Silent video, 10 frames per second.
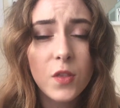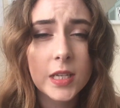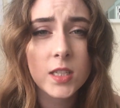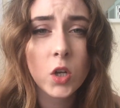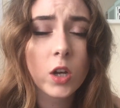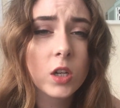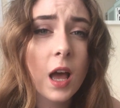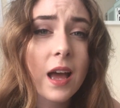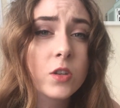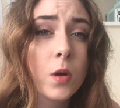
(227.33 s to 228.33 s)
This toddler
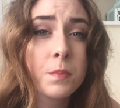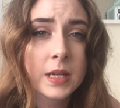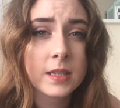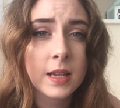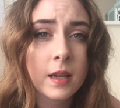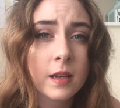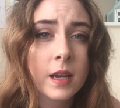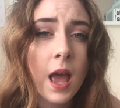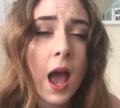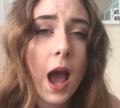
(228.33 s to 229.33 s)
had gone missing
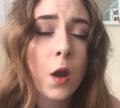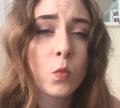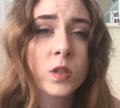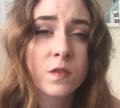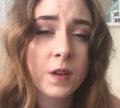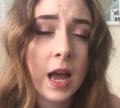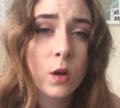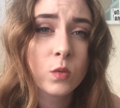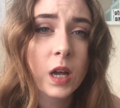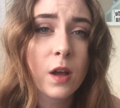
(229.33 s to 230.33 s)
and was
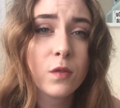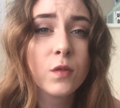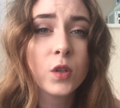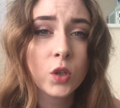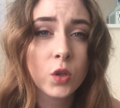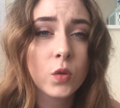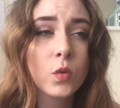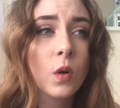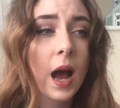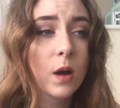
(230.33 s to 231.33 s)
found a
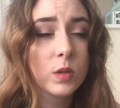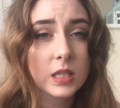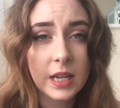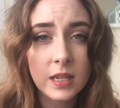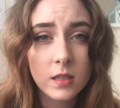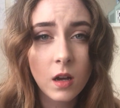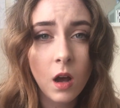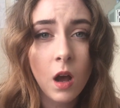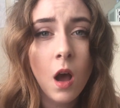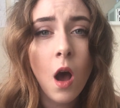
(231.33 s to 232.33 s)
few hours
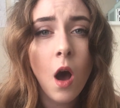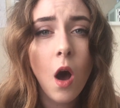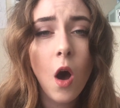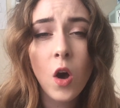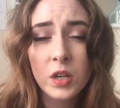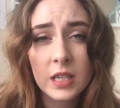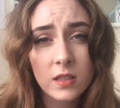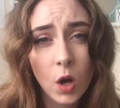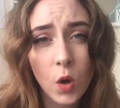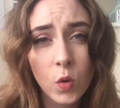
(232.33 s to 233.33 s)
later on
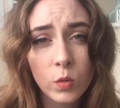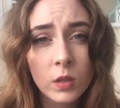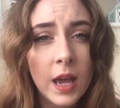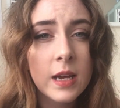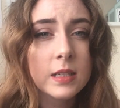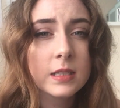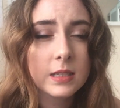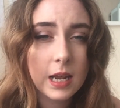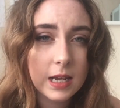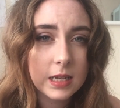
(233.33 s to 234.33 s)
his own,
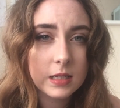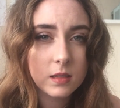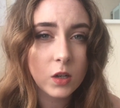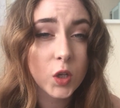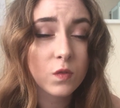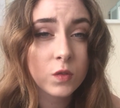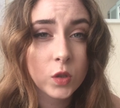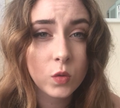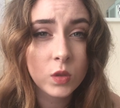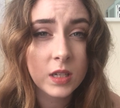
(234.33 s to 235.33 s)
dazed and
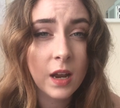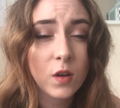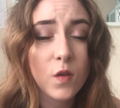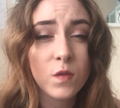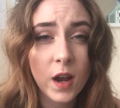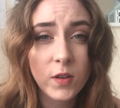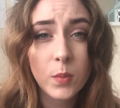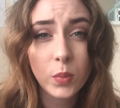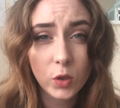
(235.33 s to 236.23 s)
confused and very